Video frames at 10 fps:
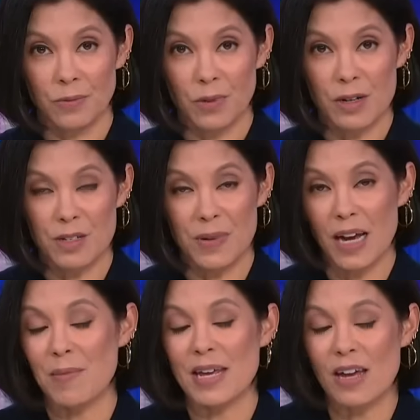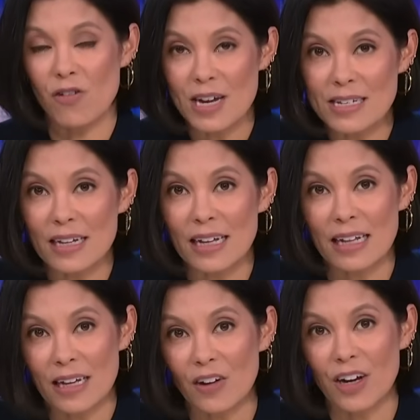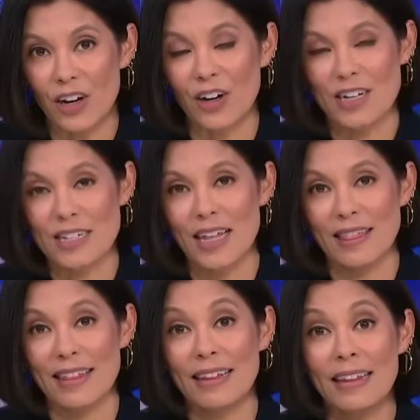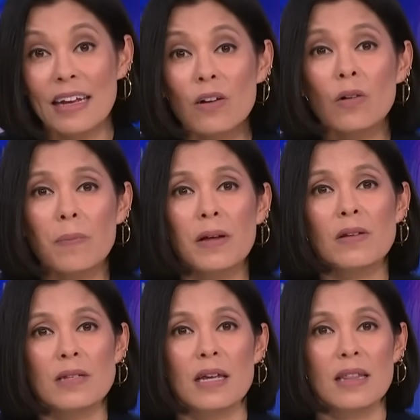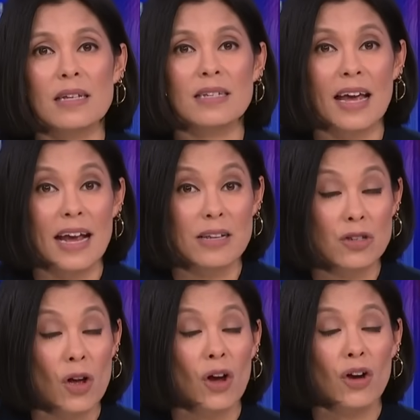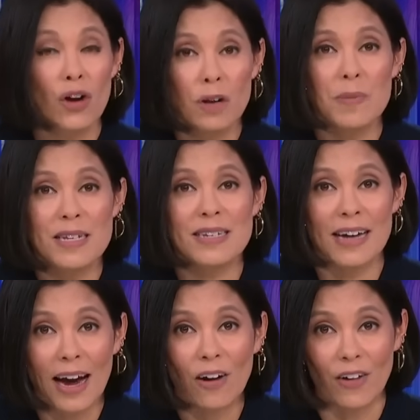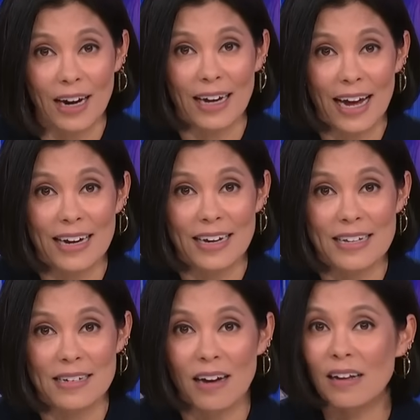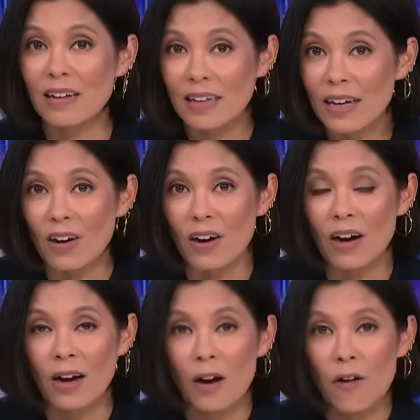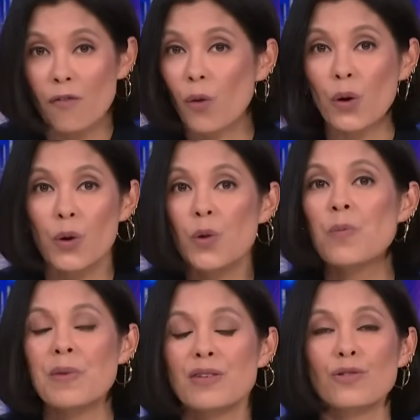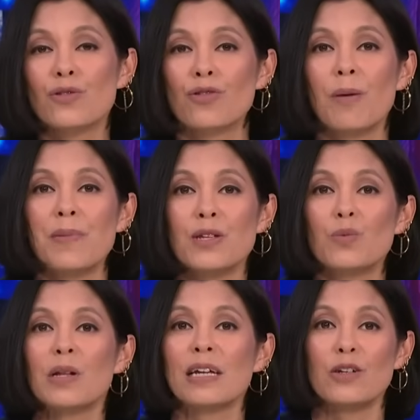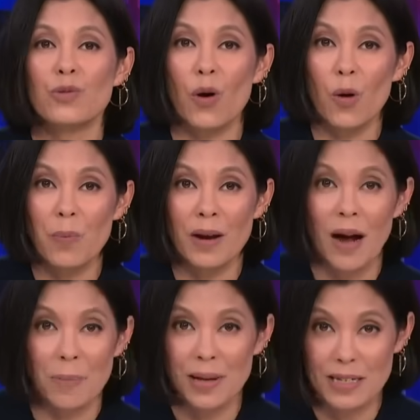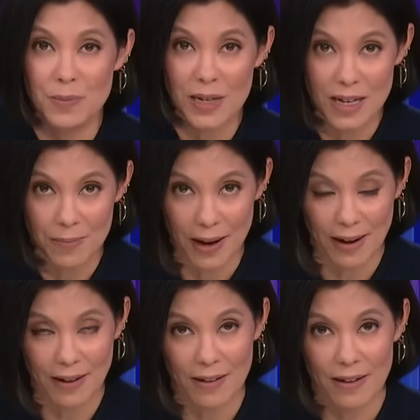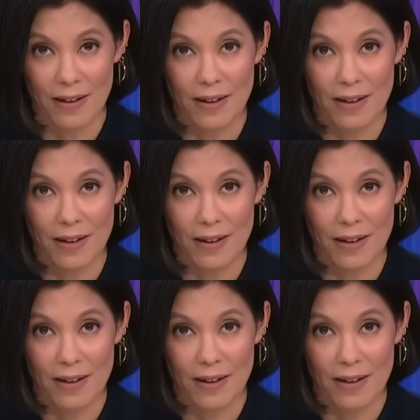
What is becoming increasingly clear here is that the legal bills in this case could be staggering, and it is unclear for whom Mr. Trump is willing to open up his piggy bank.